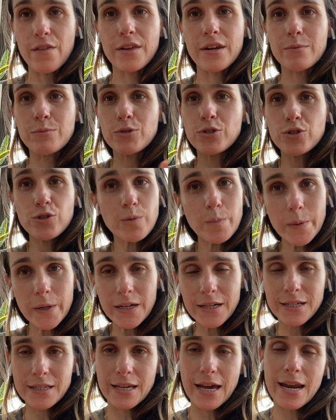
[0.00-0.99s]
that I'm super
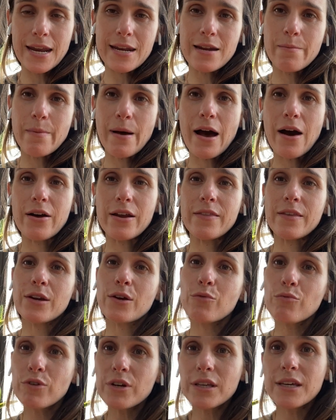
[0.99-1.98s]
excited about, and that
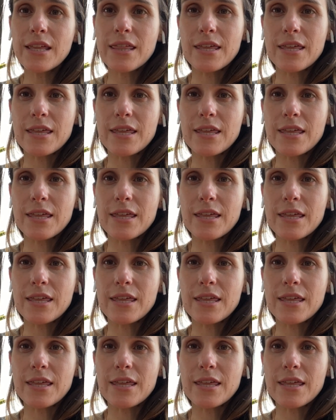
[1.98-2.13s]
I really